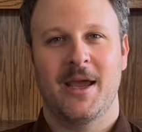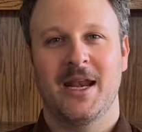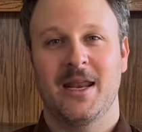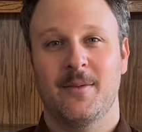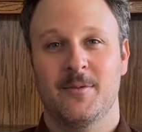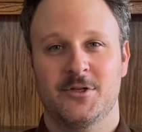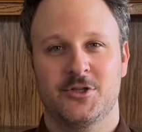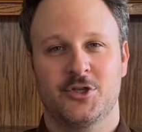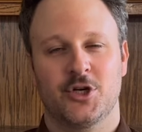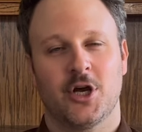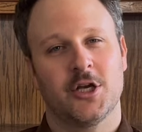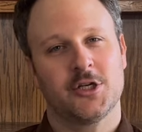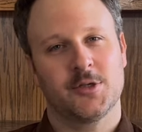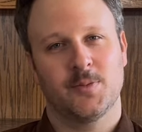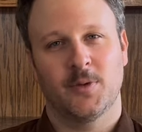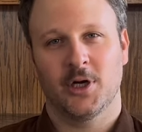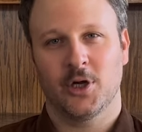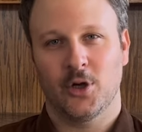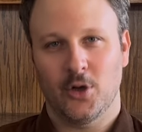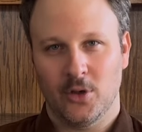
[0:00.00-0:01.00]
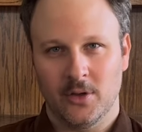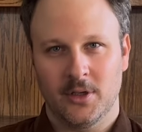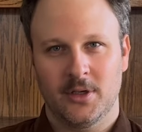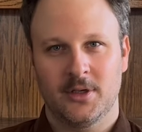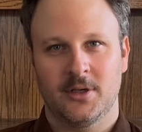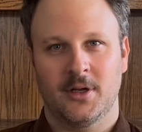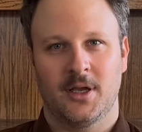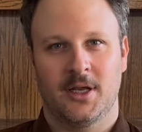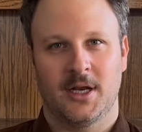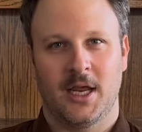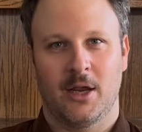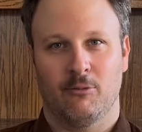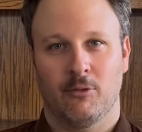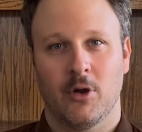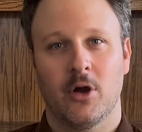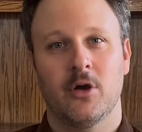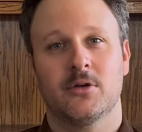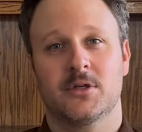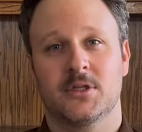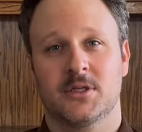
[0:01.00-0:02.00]
name is Josh Margolin, and I
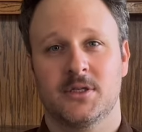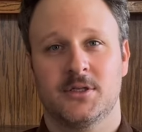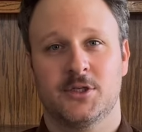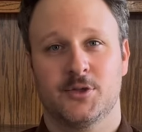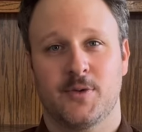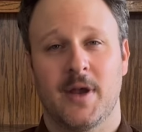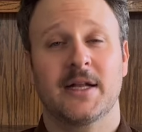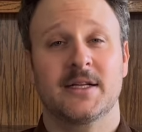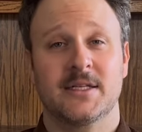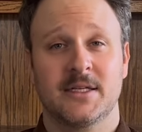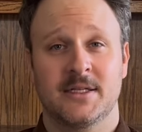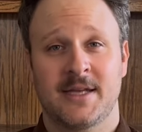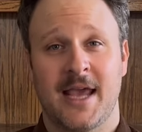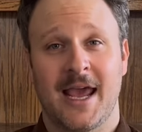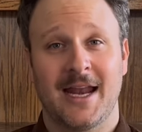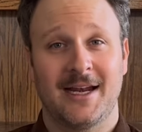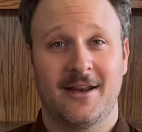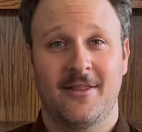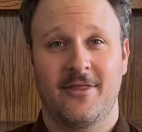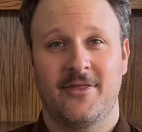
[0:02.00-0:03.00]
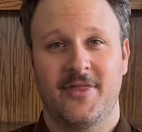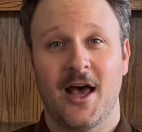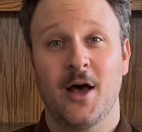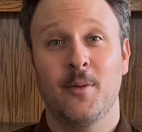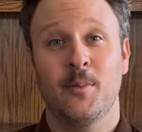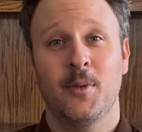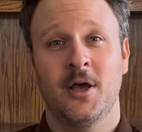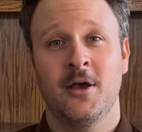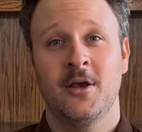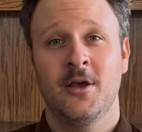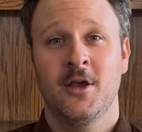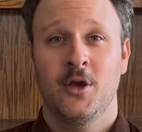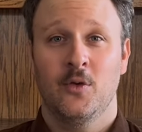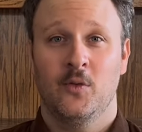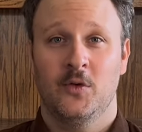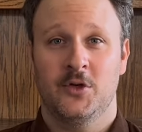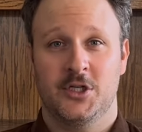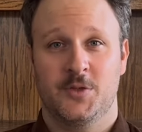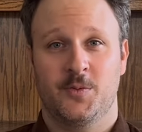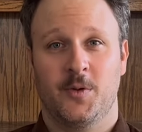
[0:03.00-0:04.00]
wrote, directed, and edited Thelma,
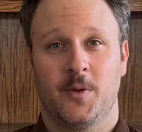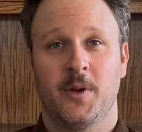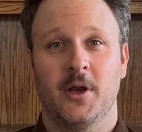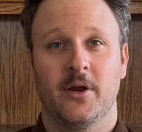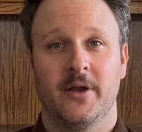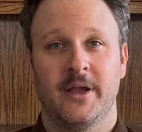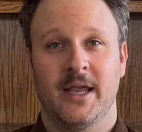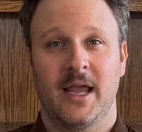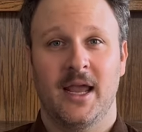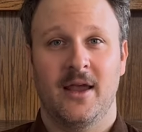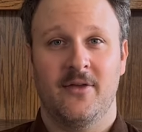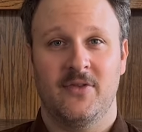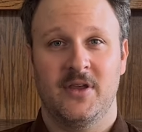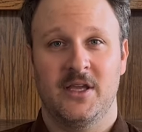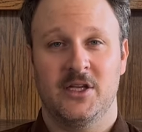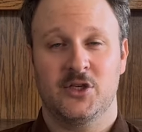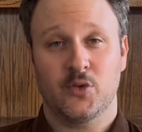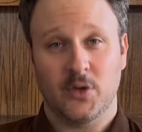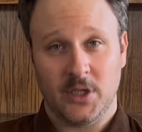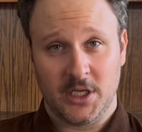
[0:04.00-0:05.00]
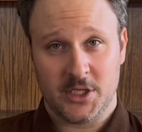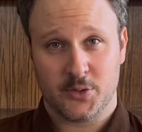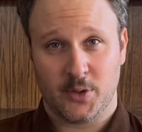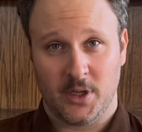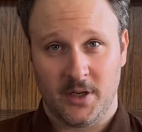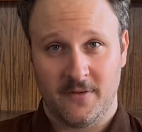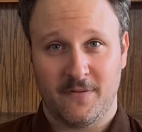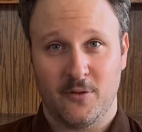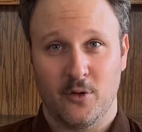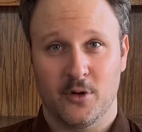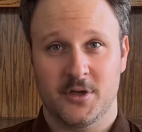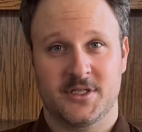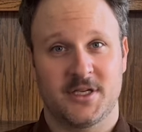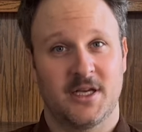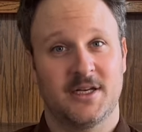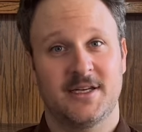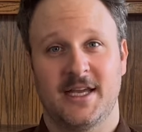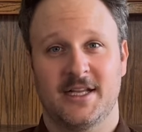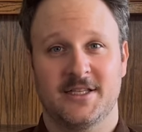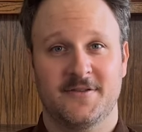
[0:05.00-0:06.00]
which is premiering at the 2024
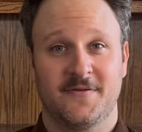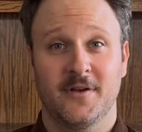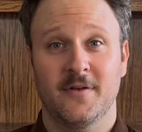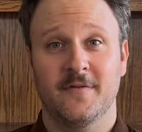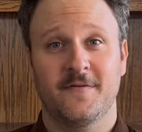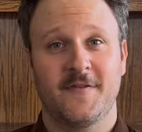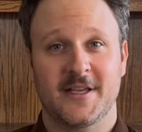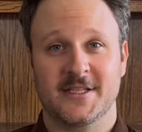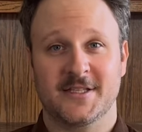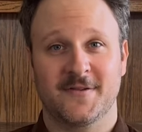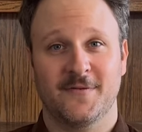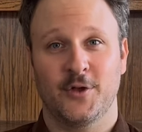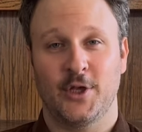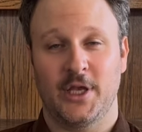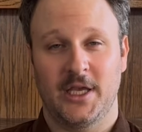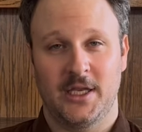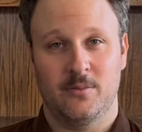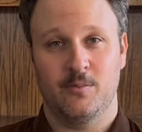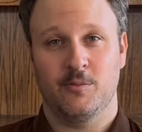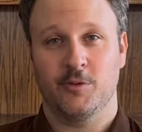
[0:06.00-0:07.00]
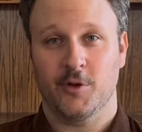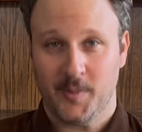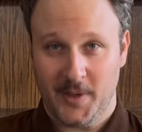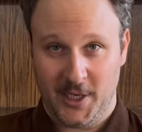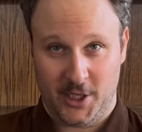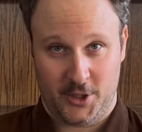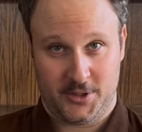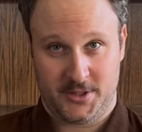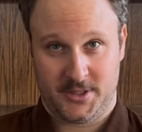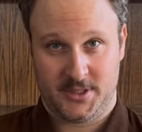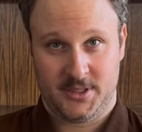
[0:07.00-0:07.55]
Sundance Film Festival in Premieres.